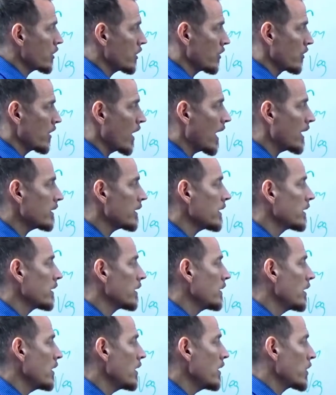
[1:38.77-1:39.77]
You're not
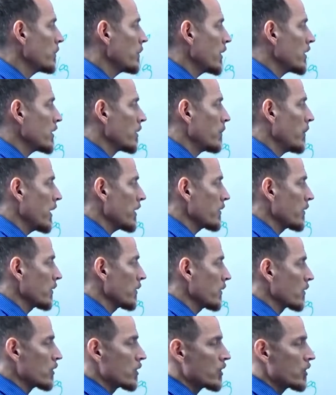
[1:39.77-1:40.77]
deconditioned, but your
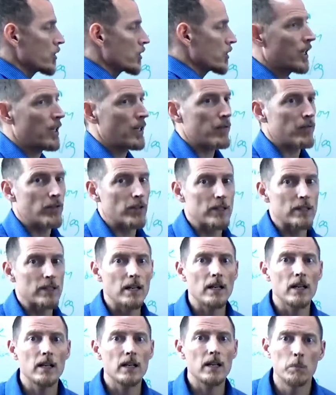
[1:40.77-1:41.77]
muscles are just getting
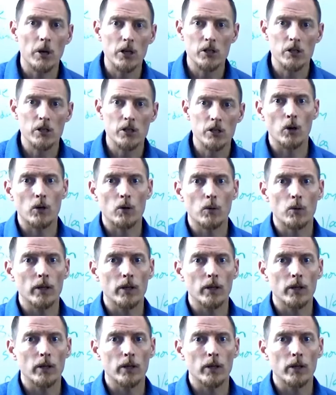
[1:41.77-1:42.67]
fatigued much more quickly.